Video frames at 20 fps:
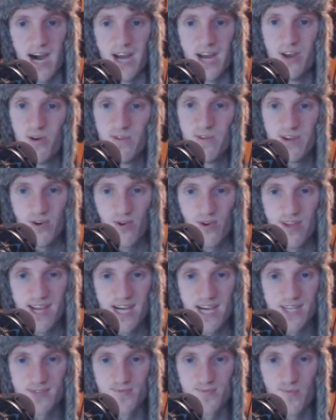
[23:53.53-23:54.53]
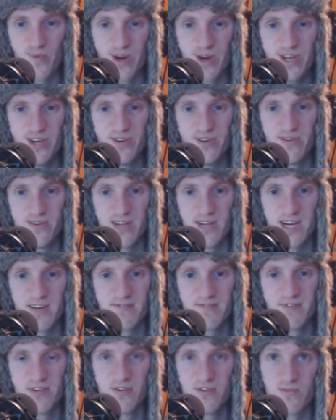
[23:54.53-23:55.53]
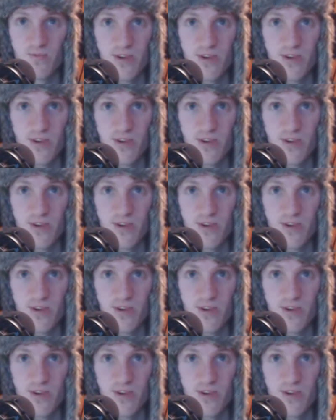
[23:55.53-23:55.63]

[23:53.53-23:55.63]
I know he only has 1 year left,